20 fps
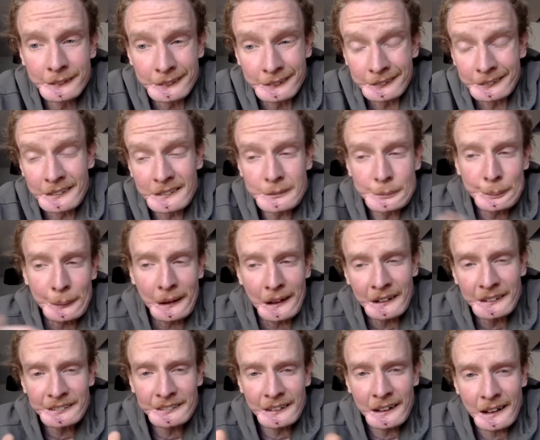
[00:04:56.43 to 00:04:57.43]
this
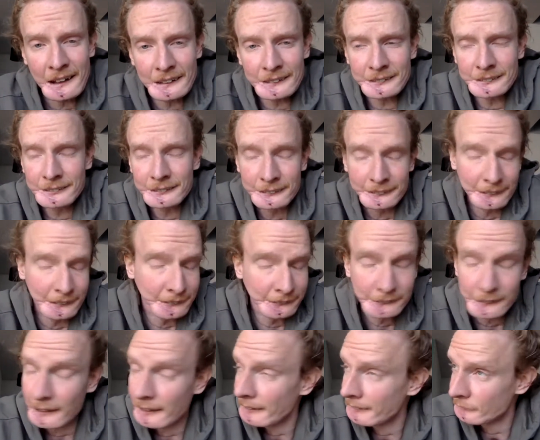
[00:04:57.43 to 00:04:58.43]
podcast, this
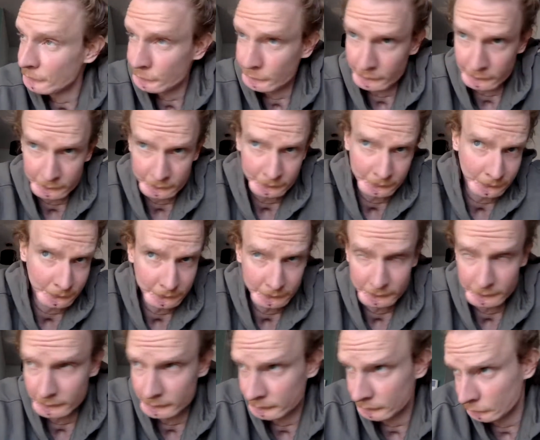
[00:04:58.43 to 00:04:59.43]
guy just
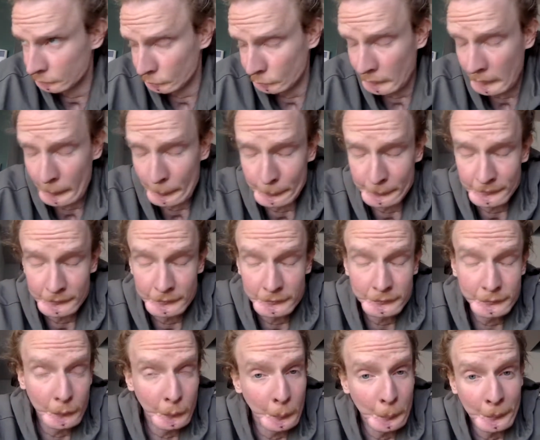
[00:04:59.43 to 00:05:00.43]
drops
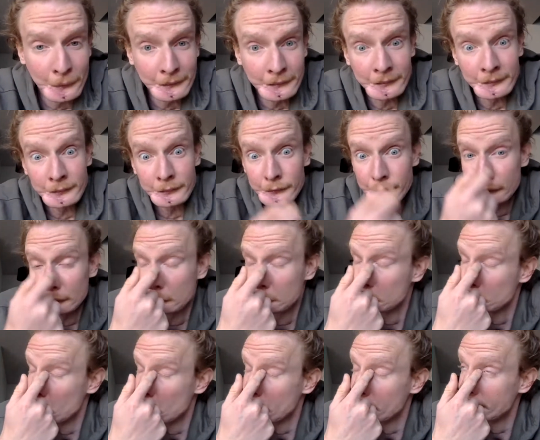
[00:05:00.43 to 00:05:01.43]
so many
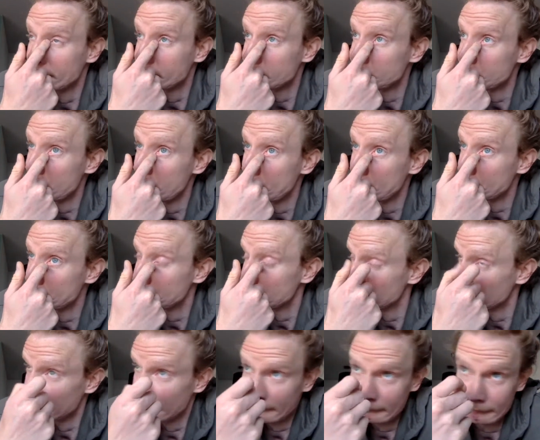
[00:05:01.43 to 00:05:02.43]
gems.
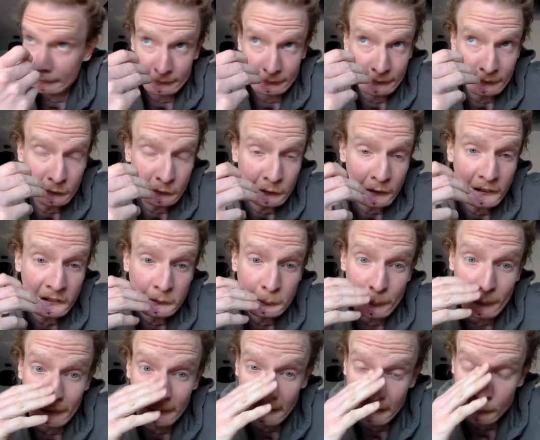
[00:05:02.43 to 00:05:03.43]
Like, he changed
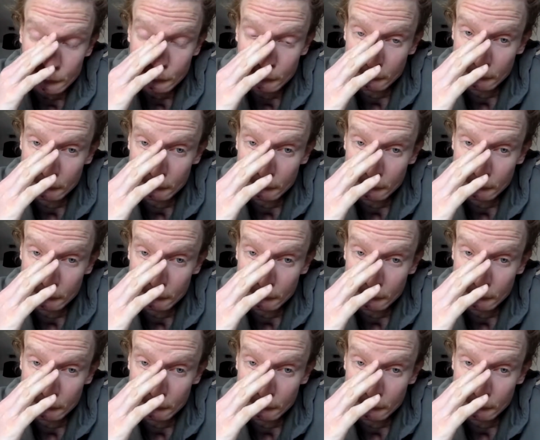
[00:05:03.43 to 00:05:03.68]
my life.